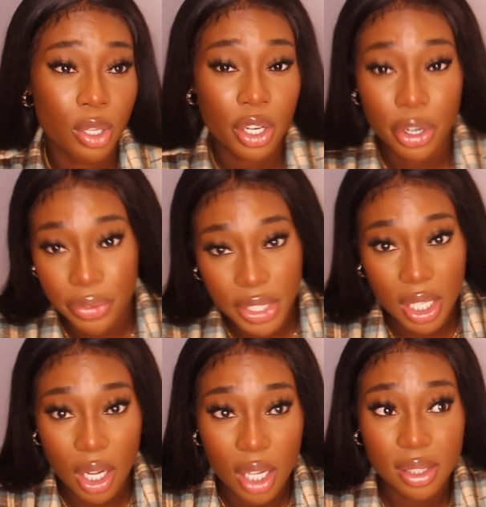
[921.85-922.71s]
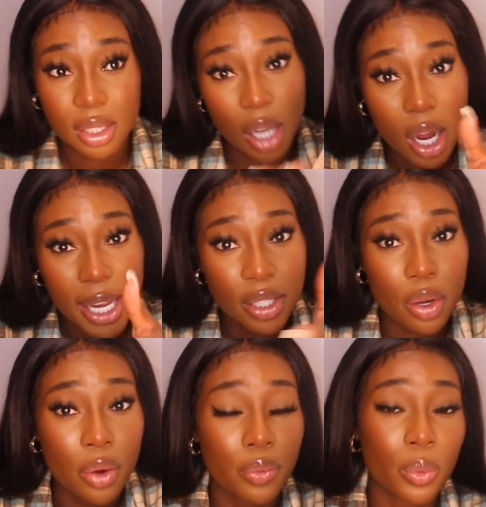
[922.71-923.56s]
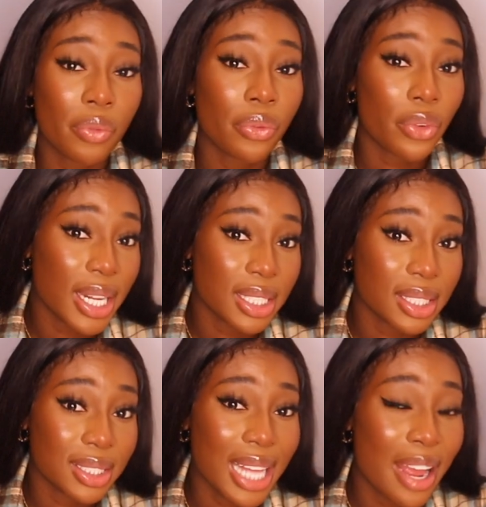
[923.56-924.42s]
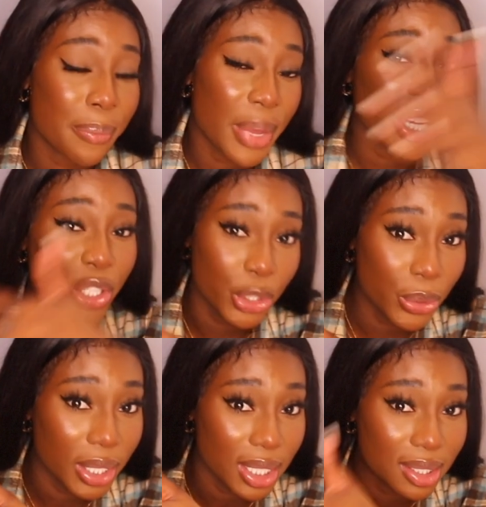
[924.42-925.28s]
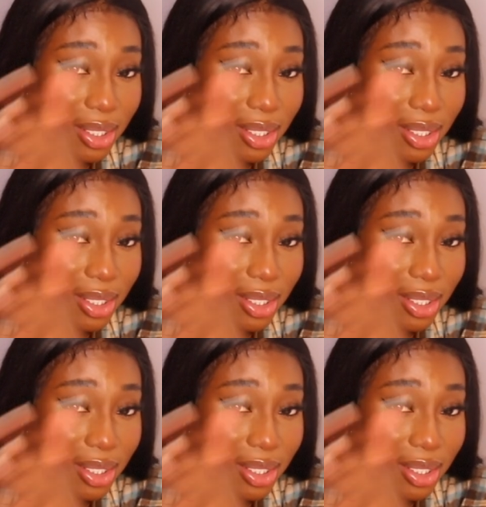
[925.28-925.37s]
career started off with friends that I met in uni.